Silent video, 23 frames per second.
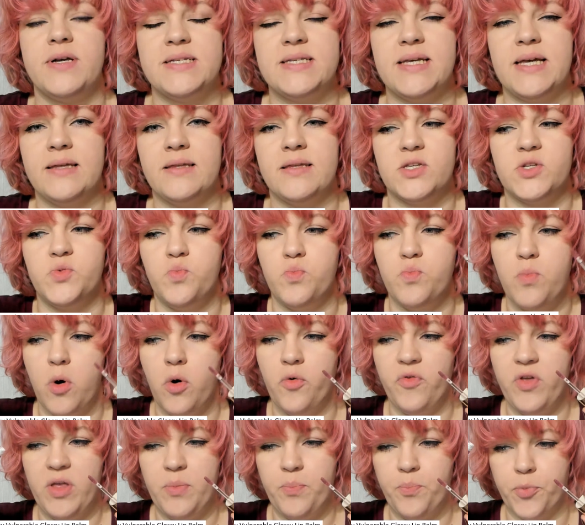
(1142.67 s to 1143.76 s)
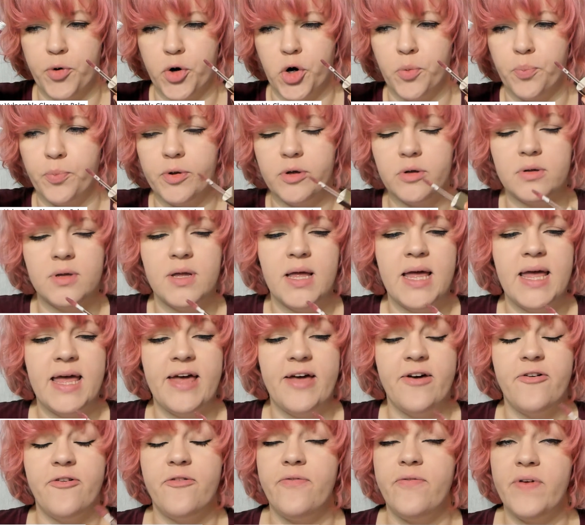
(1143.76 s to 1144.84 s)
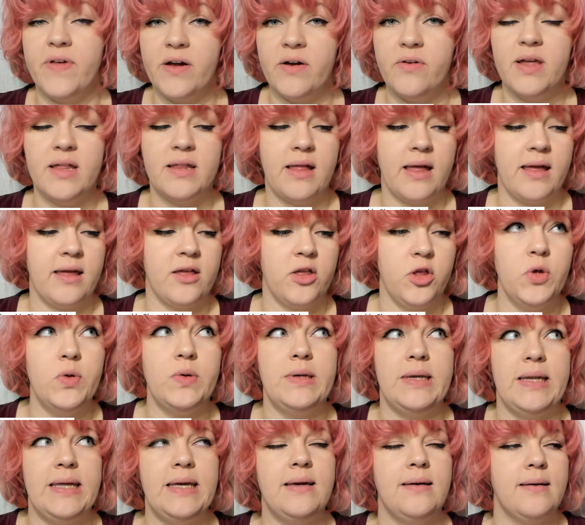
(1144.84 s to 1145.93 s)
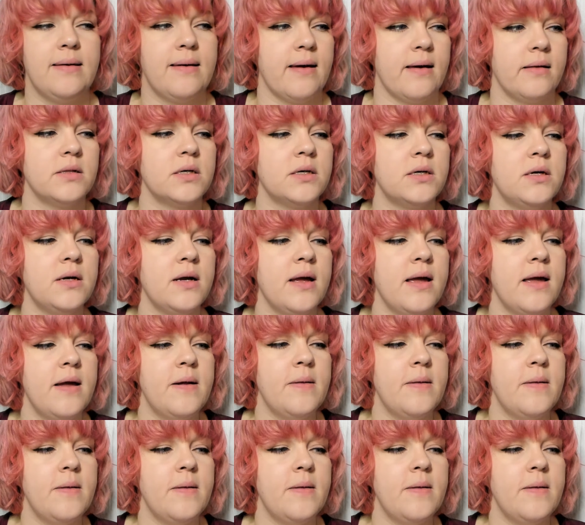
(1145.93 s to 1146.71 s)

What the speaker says: It's like this mauvey purple, very like unique color,